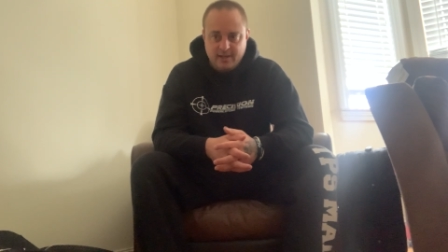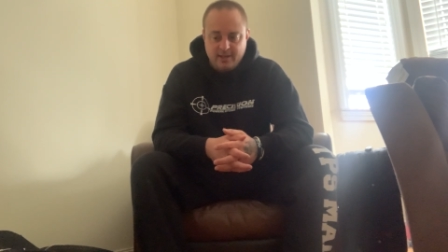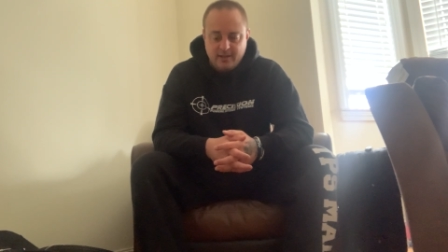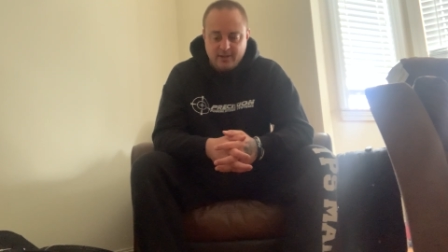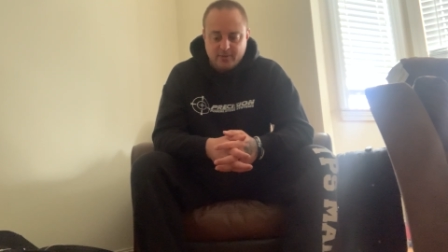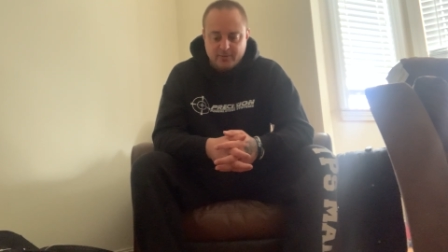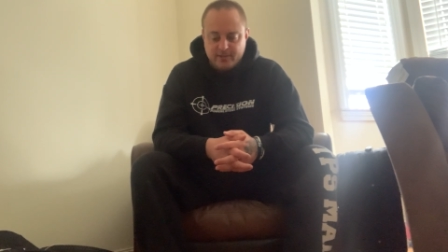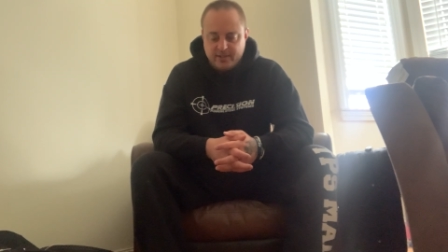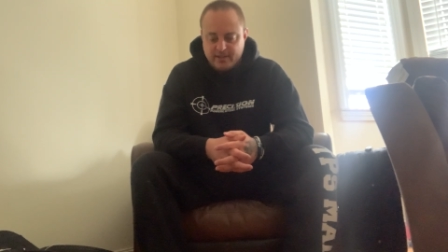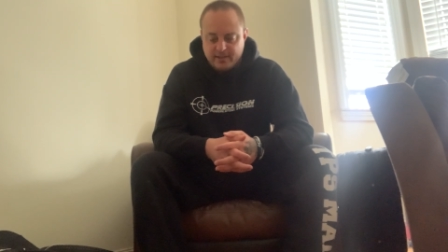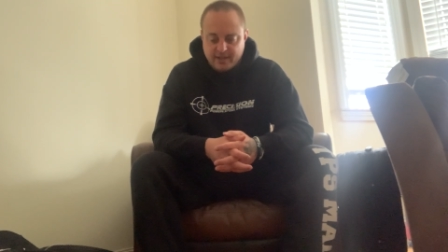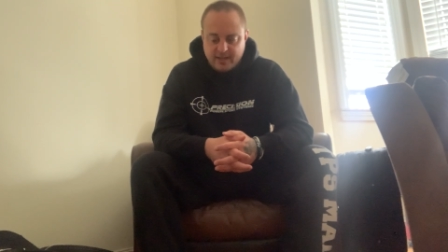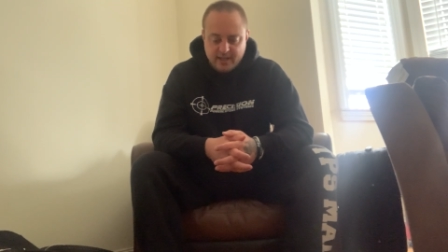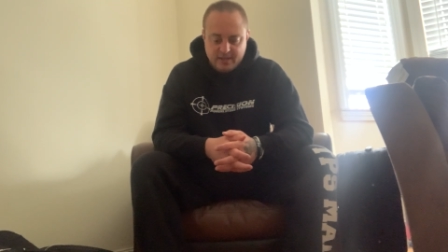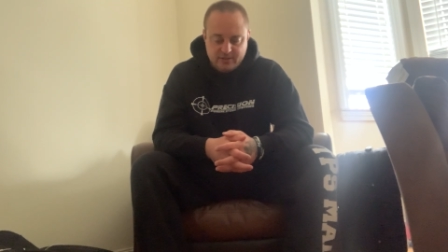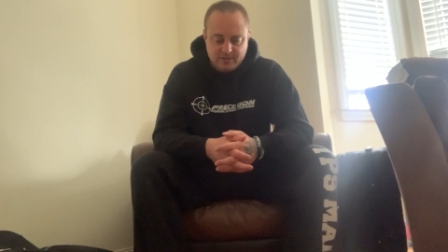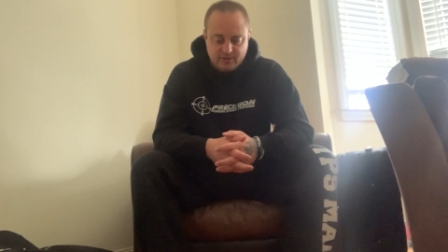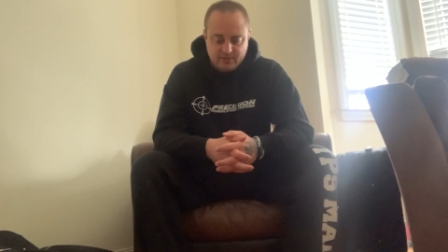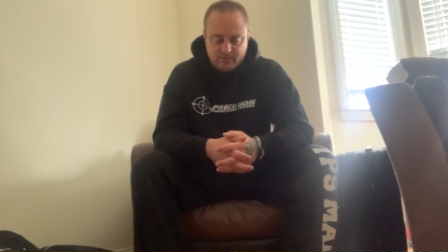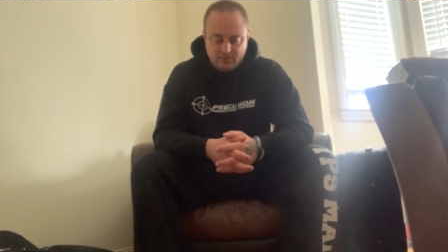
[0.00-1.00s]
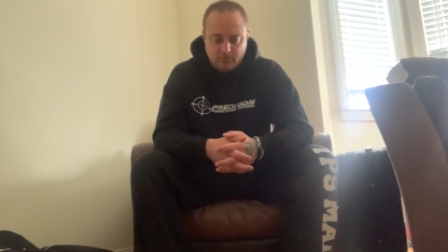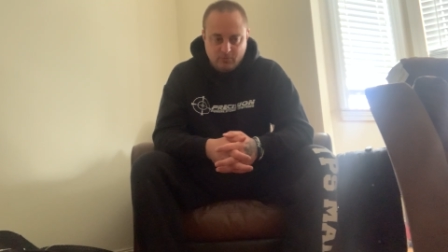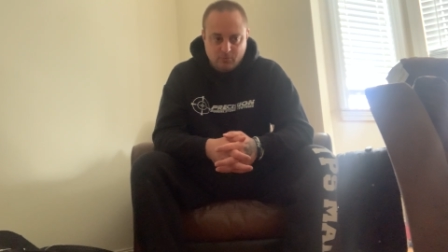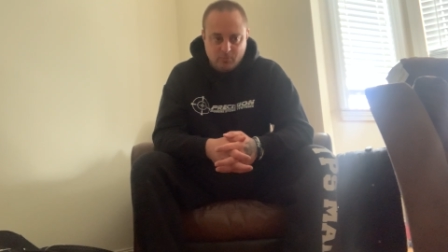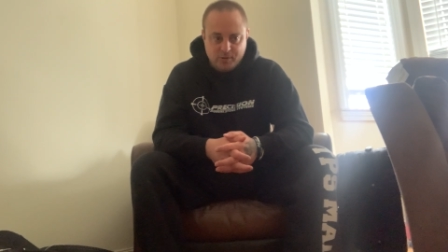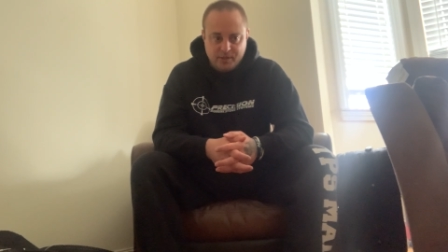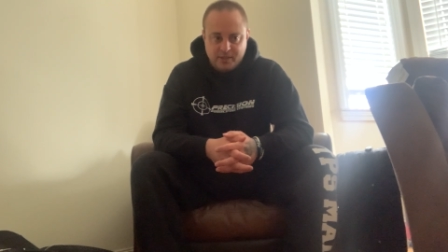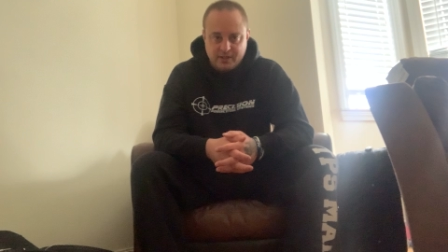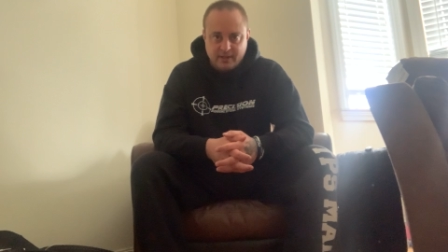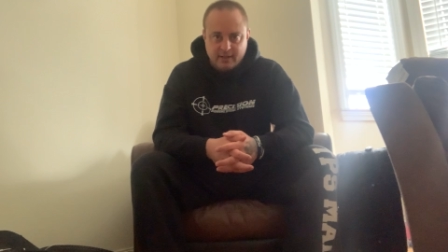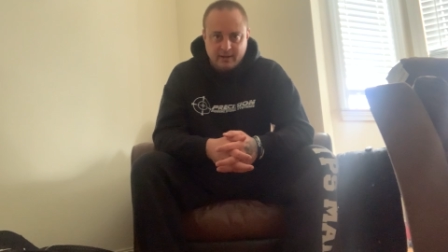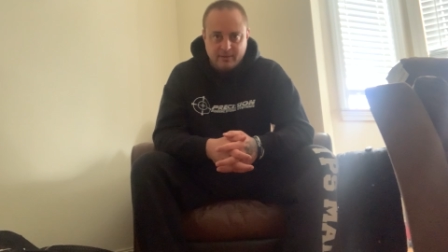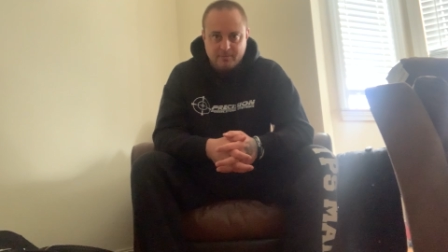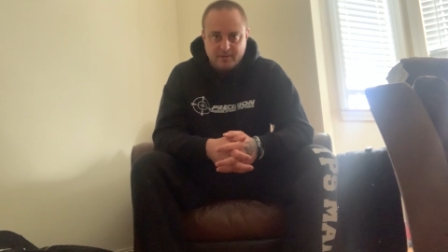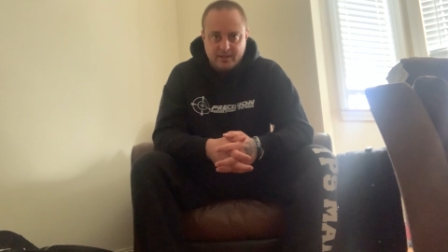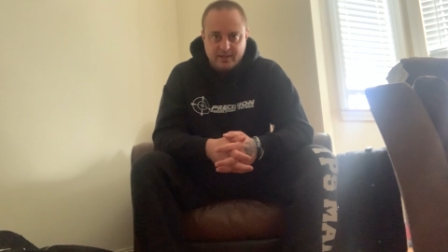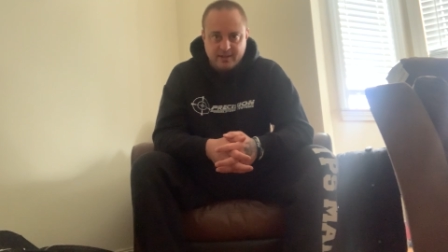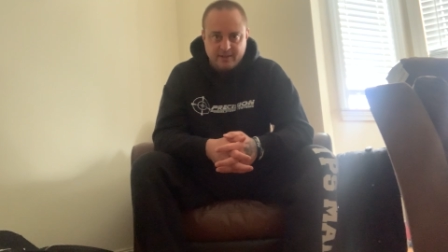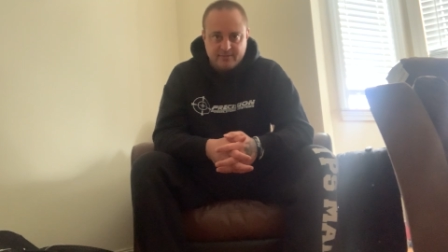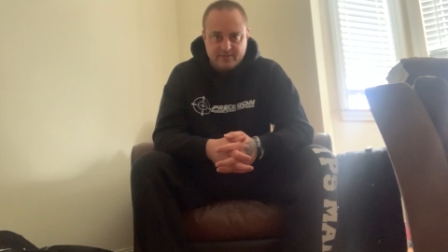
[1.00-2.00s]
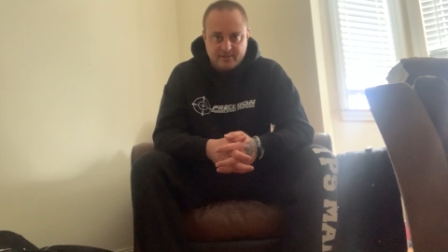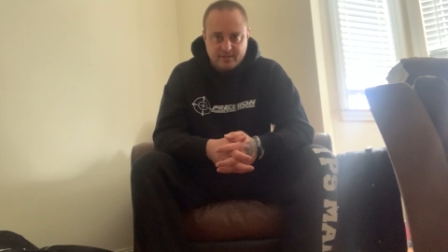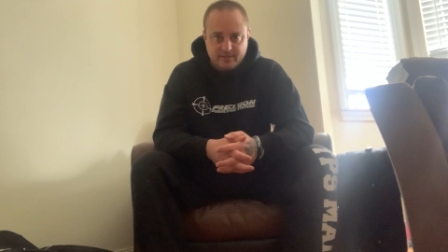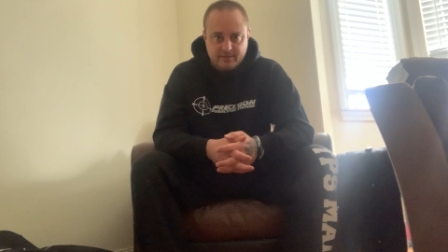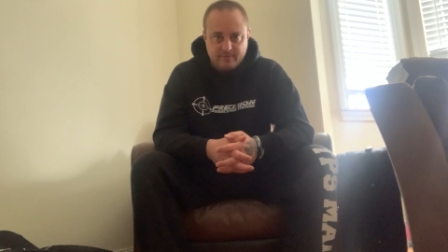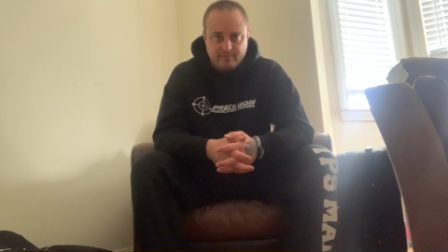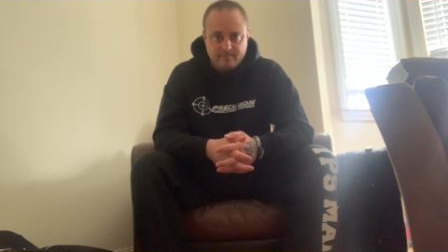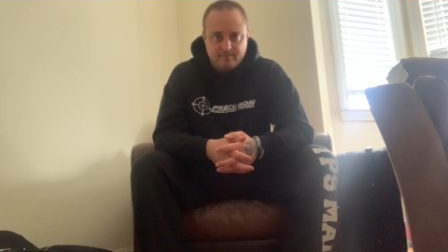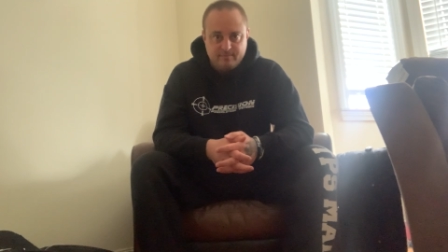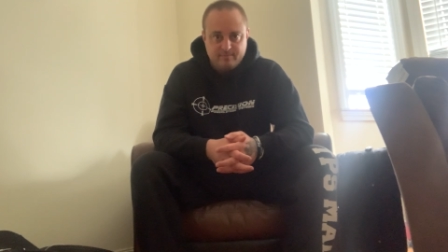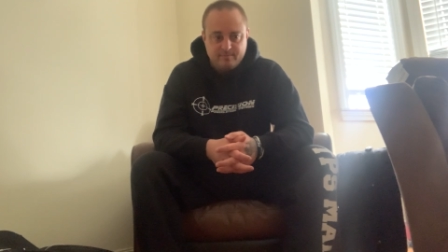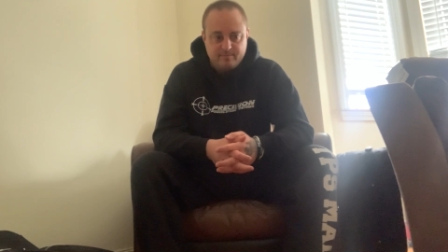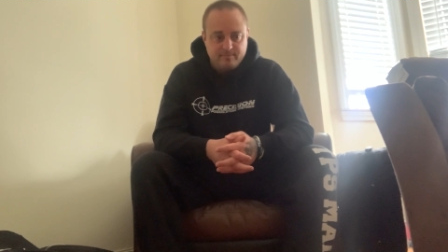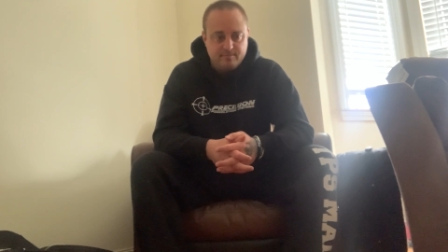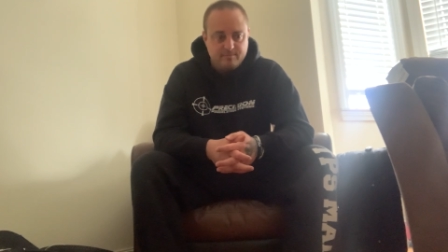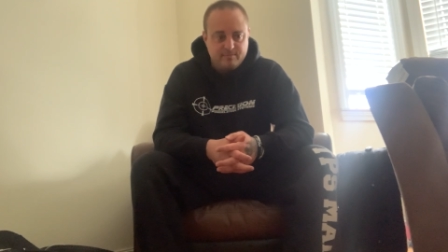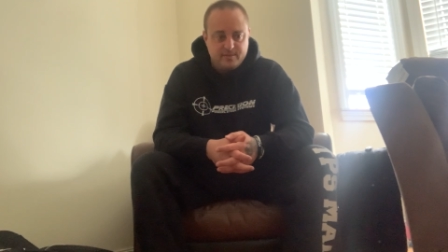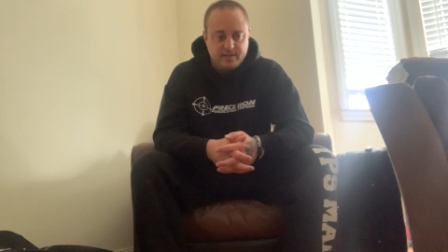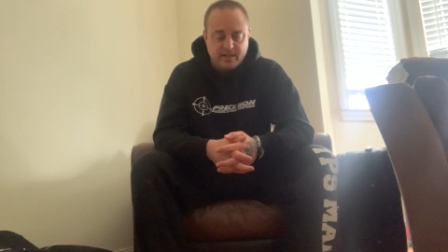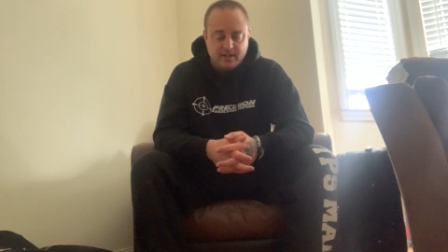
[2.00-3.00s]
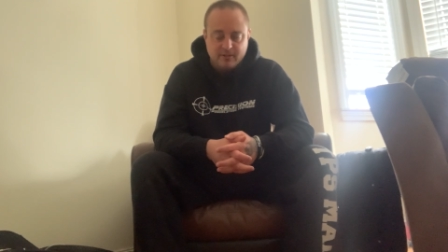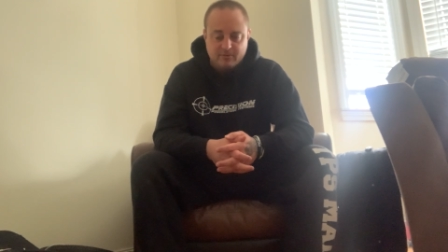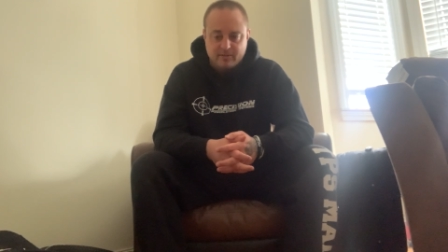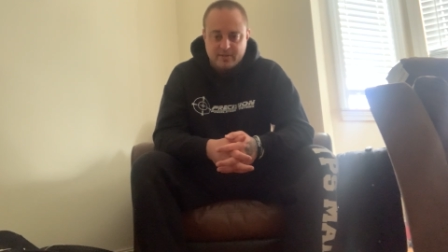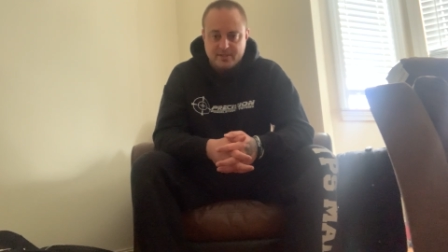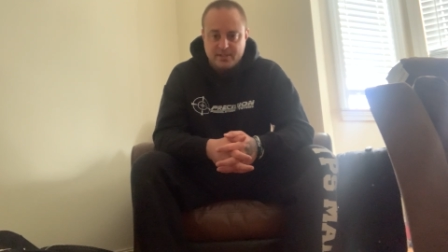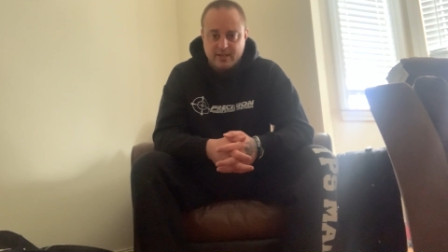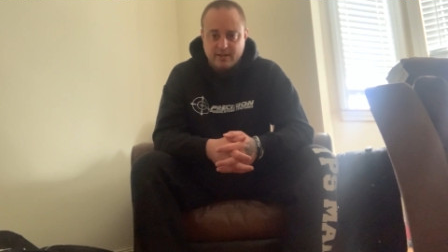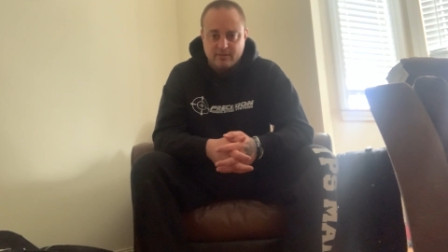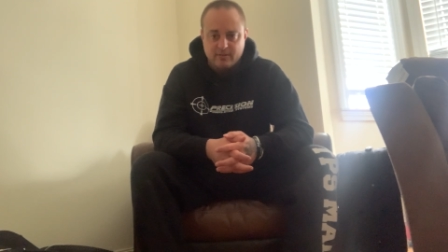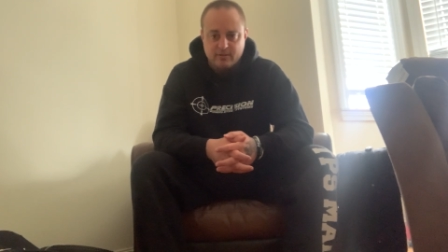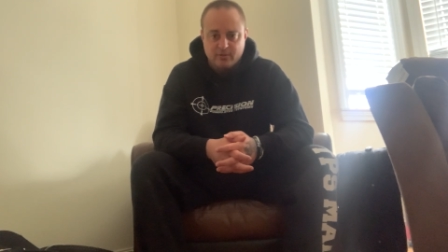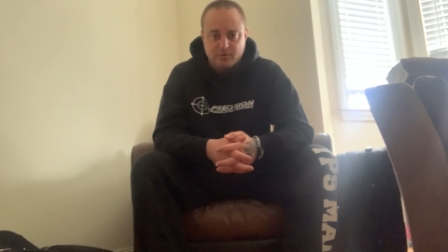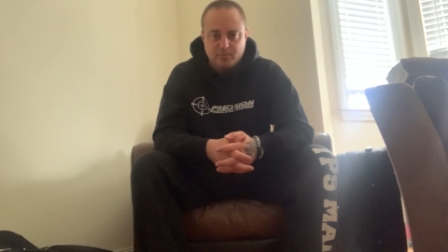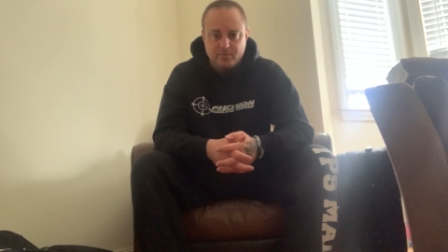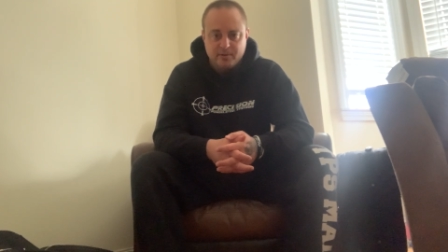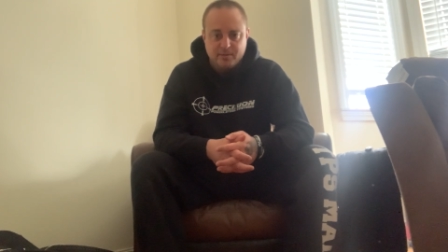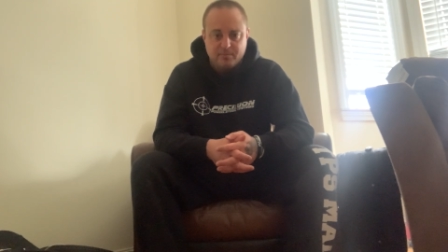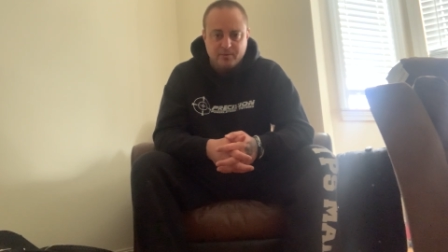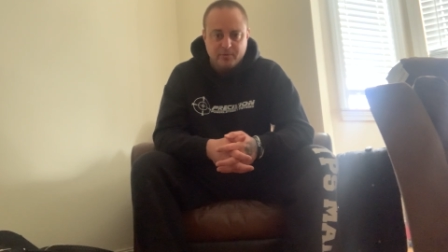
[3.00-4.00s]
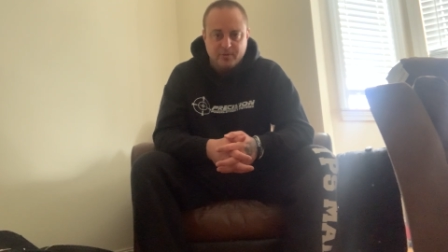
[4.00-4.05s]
you know, with the occasional week that I might have to tailor it down a little bit.